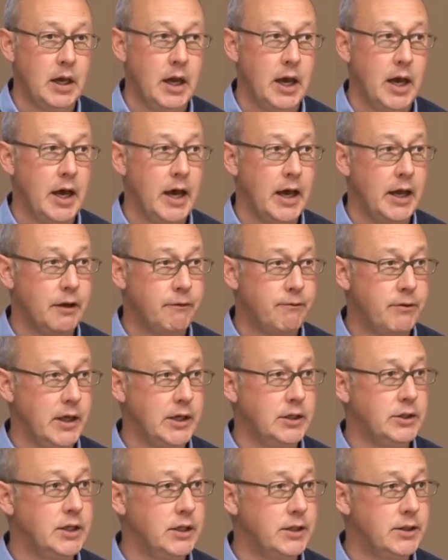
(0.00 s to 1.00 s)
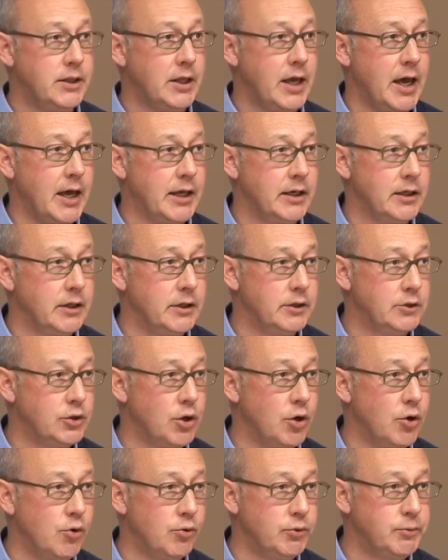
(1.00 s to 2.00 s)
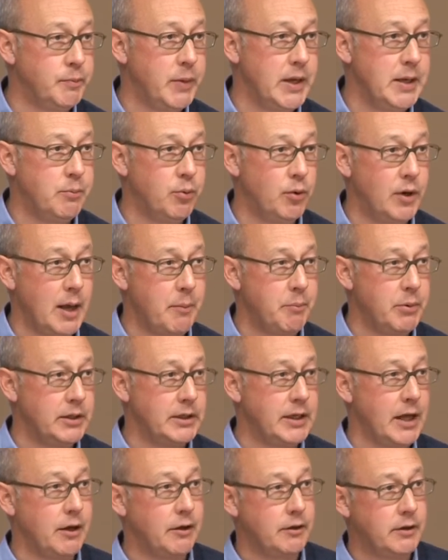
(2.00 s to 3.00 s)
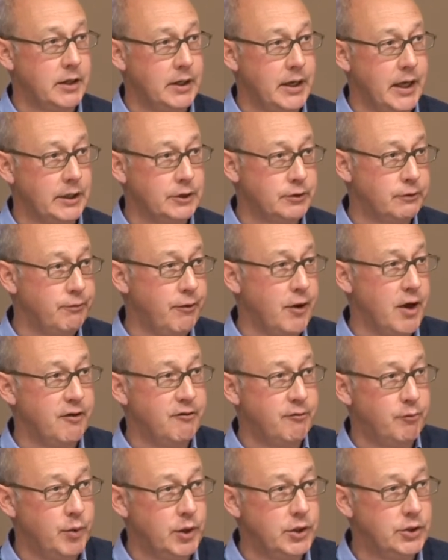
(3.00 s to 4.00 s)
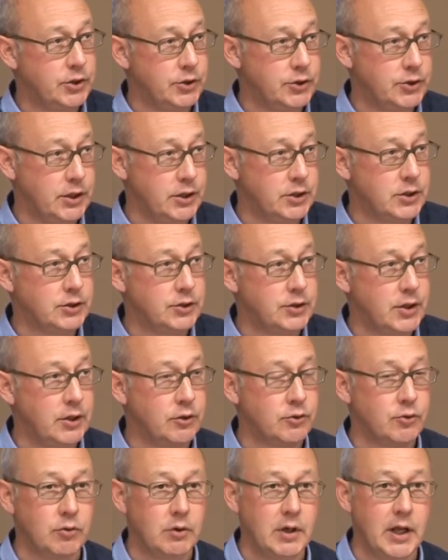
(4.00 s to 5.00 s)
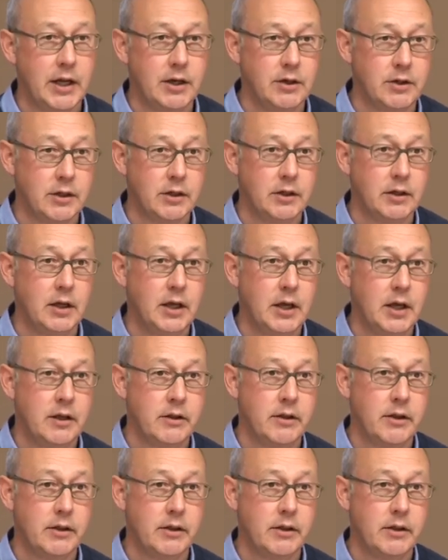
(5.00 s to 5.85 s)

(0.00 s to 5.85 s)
Uh, and if they did that and told people up and down the next five bridges into central London